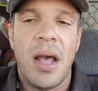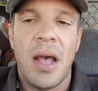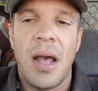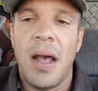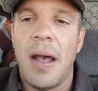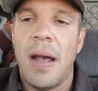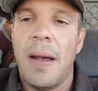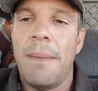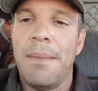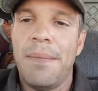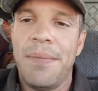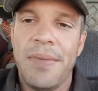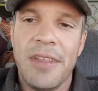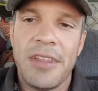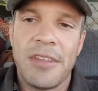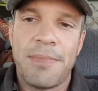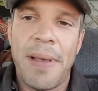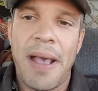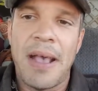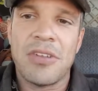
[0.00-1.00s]
Um,
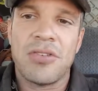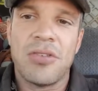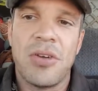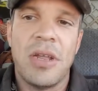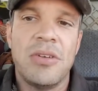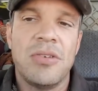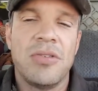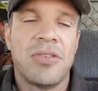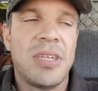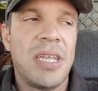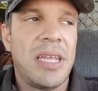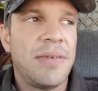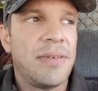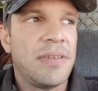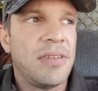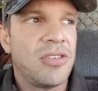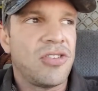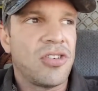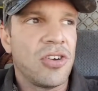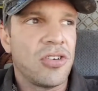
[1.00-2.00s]
this is Pastor Andrew
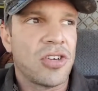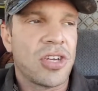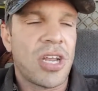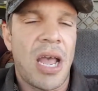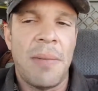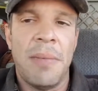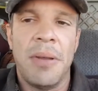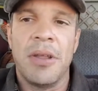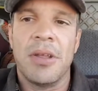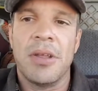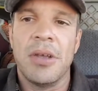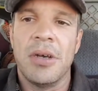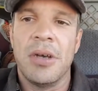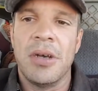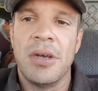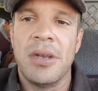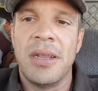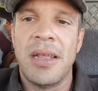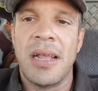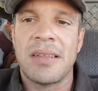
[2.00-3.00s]
Stevens, Church of Common
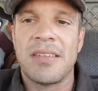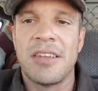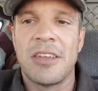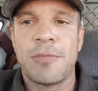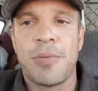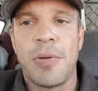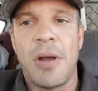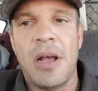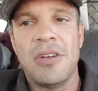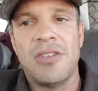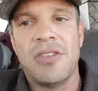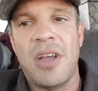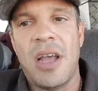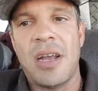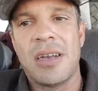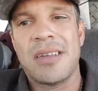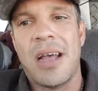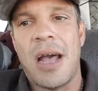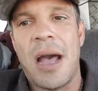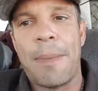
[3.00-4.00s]
Good, Exodus
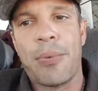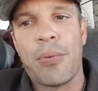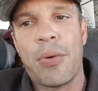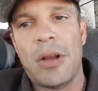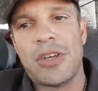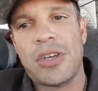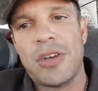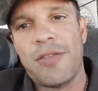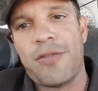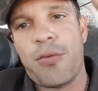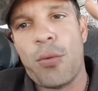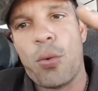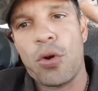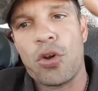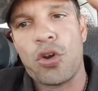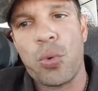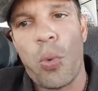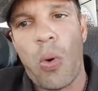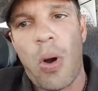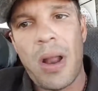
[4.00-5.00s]
Project, Operation
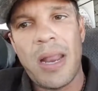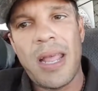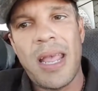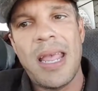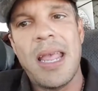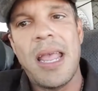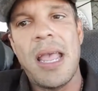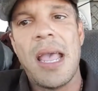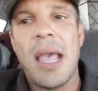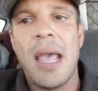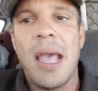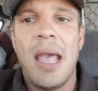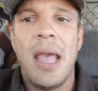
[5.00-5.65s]
420.